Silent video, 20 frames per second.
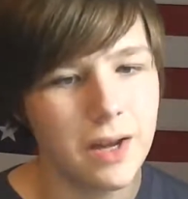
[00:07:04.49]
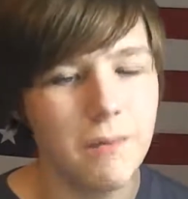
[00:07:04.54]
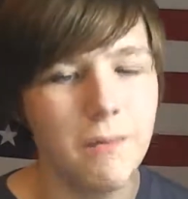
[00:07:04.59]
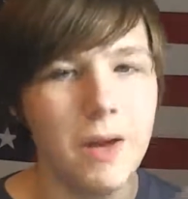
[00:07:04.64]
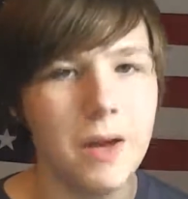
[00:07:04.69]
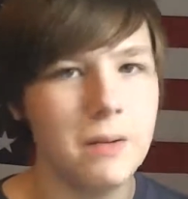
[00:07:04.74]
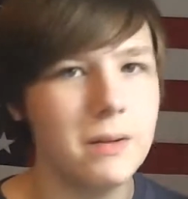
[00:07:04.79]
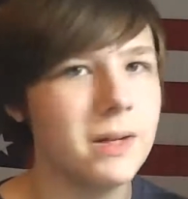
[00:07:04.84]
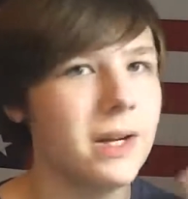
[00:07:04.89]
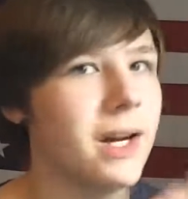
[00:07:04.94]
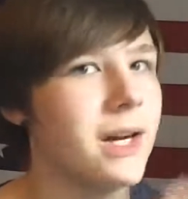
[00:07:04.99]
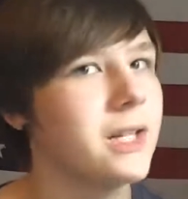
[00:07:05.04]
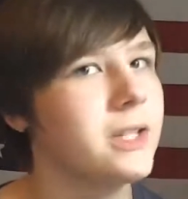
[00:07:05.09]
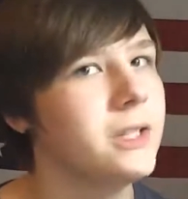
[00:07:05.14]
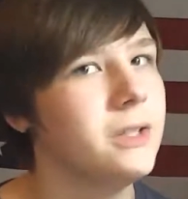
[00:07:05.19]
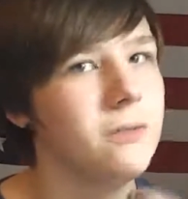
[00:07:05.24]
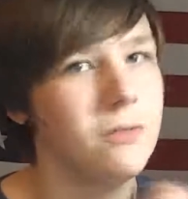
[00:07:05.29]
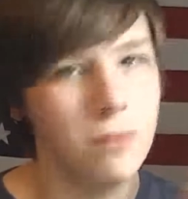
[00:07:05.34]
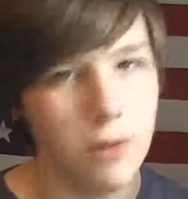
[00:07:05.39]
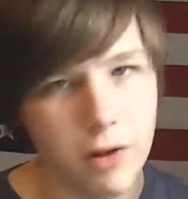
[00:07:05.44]
Maybe I
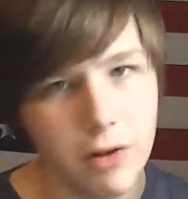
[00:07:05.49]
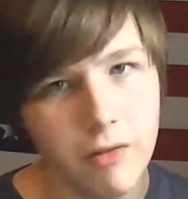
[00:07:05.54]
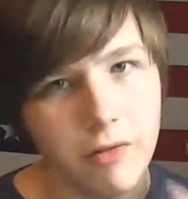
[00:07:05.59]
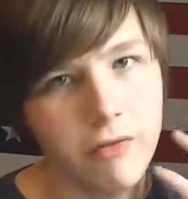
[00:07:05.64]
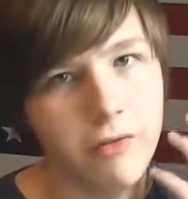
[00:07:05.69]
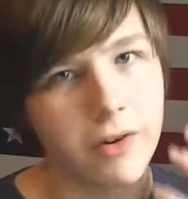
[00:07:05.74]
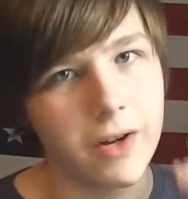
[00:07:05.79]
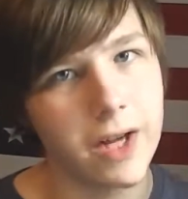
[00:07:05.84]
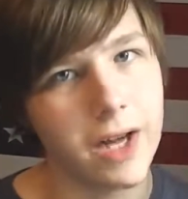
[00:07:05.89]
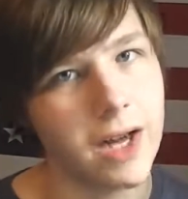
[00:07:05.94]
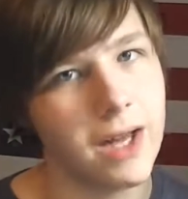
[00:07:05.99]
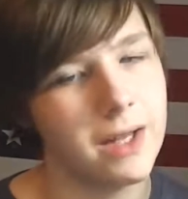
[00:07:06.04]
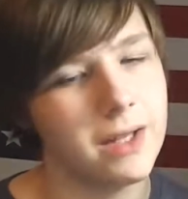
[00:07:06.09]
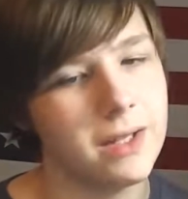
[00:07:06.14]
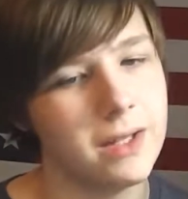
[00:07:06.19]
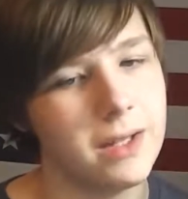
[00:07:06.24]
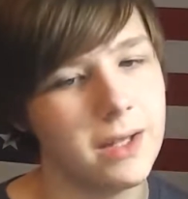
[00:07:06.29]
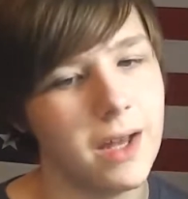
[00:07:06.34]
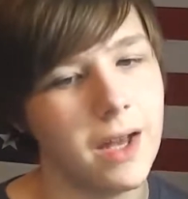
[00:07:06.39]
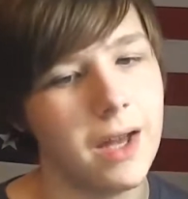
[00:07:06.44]
actually will forget,
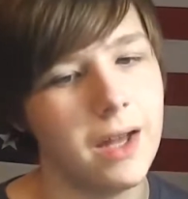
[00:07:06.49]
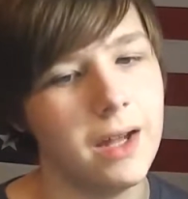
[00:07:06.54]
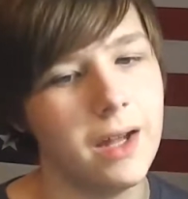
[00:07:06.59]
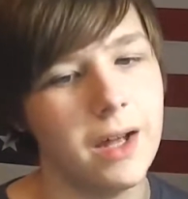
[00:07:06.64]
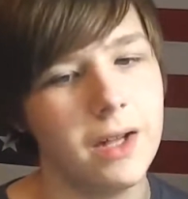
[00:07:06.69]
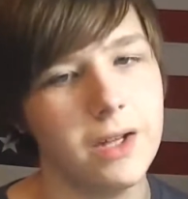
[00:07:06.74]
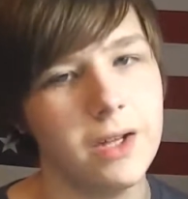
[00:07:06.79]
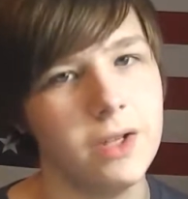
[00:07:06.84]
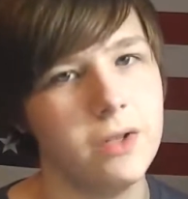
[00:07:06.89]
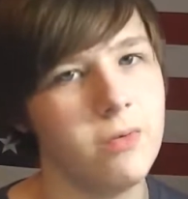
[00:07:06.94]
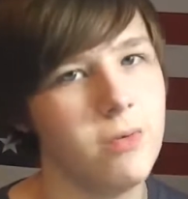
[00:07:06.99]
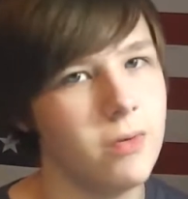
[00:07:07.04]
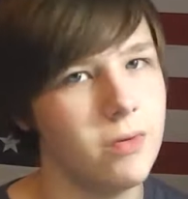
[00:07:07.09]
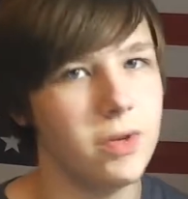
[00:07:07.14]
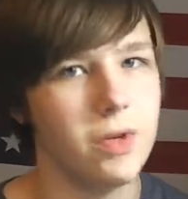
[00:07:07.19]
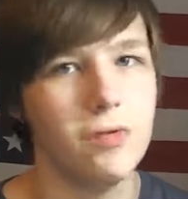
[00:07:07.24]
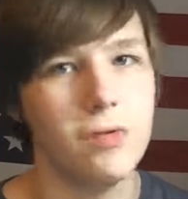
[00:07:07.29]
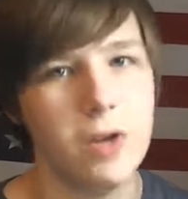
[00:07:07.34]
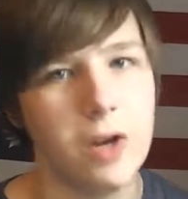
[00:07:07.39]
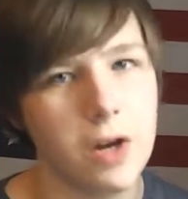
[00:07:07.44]
and I just
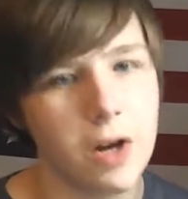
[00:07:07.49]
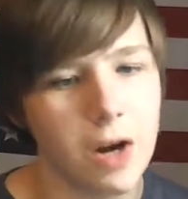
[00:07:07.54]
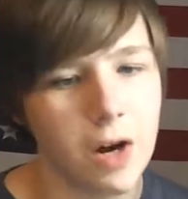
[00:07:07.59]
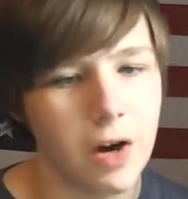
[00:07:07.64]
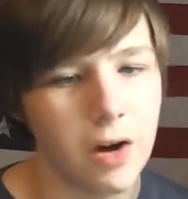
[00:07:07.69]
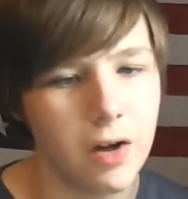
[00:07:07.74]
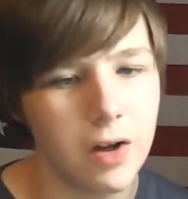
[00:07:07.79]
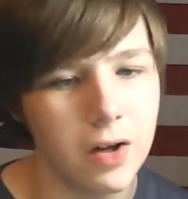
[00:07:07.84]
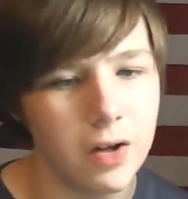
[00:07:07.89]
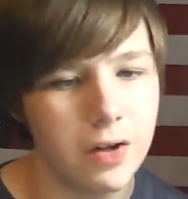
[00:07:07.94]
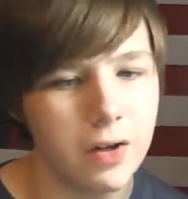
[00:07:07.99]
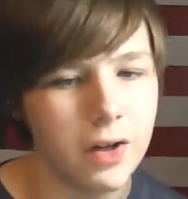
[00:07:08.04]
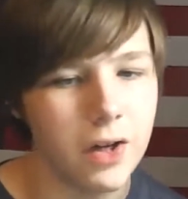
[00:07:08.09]
won't do it at all.